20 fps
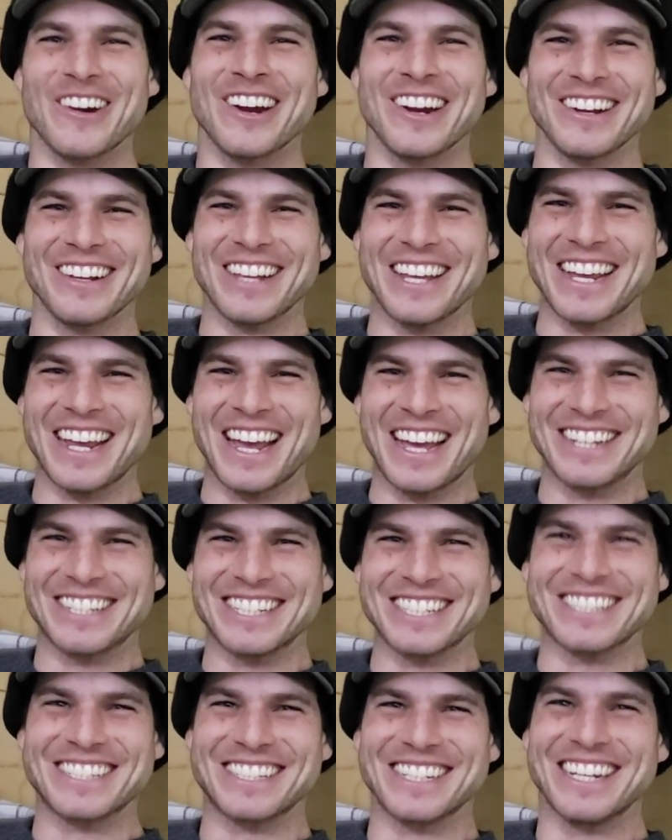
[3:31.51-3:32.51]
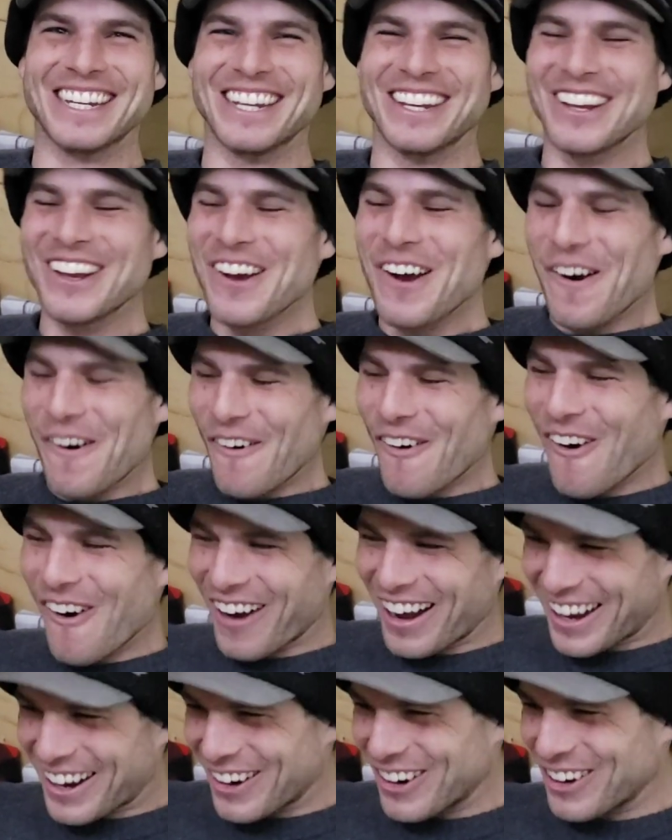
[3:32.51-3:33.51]
really get to see
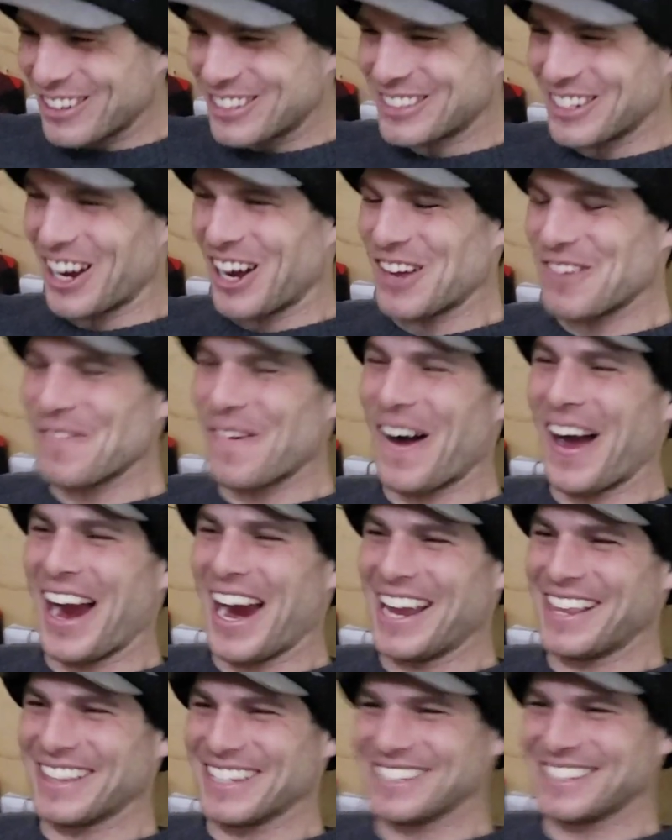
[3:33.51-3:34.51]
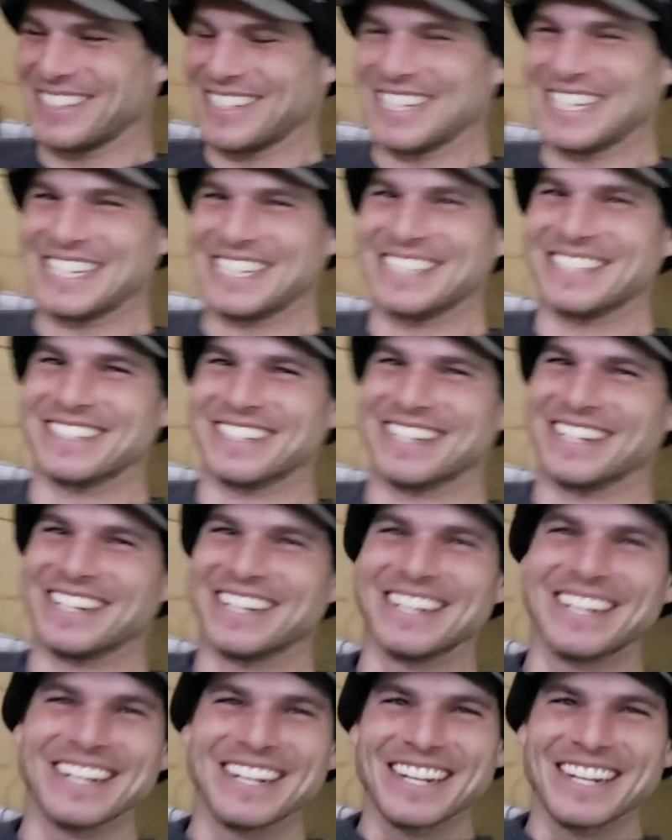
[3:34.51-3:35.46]
what goes on behind the scenes, and